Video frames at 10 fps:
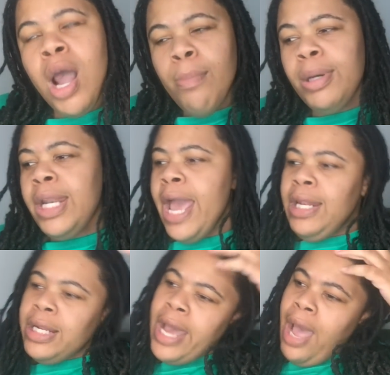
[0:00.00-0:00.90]
Put it down in
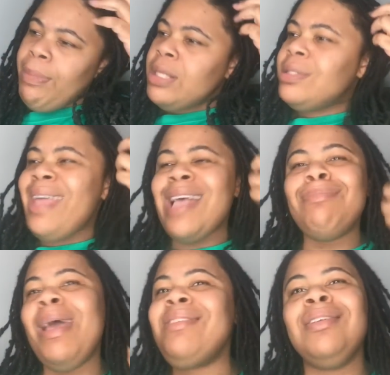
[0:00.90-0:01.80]
the comments. That's
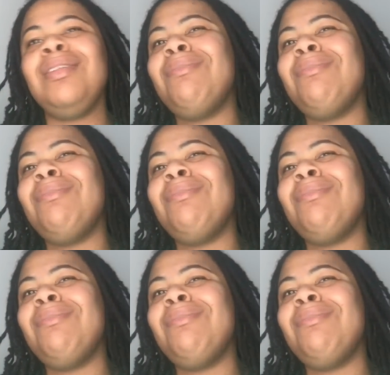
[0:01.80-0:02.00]
basically